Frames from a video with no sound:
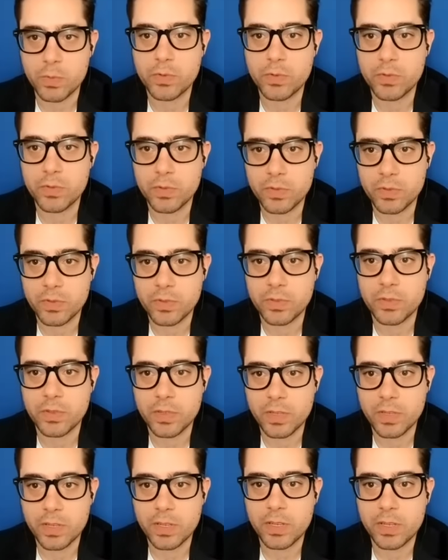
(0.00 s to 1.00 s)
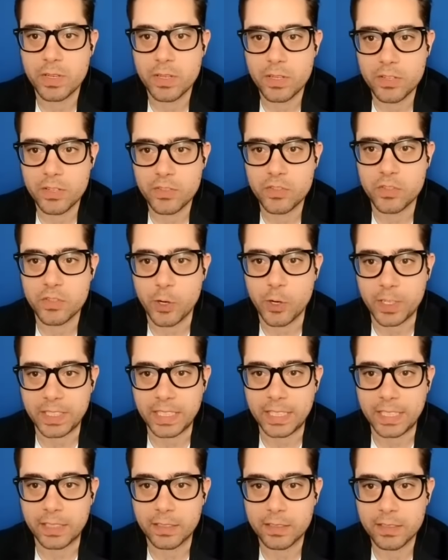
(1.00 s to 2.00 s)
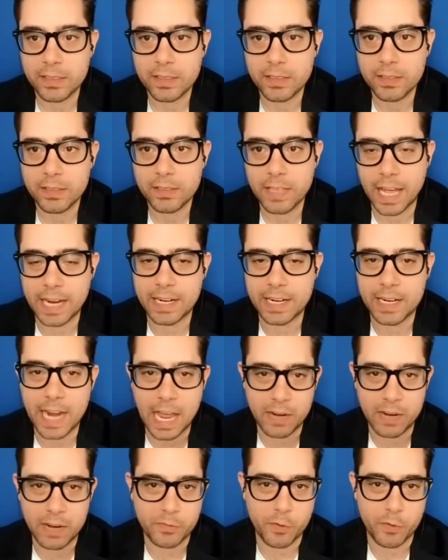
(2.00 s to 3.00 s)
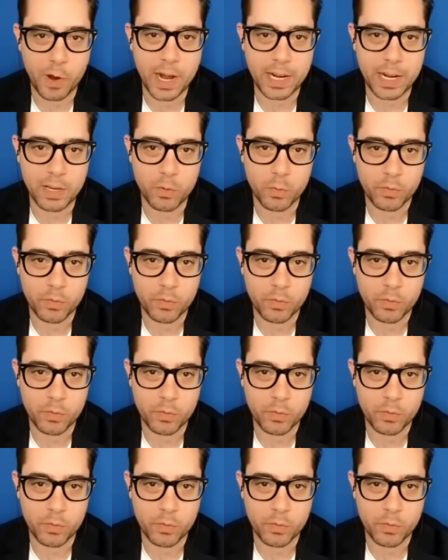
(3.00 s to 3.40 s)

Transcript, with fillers: my life. Yeah, certainly. And yeah. and for any so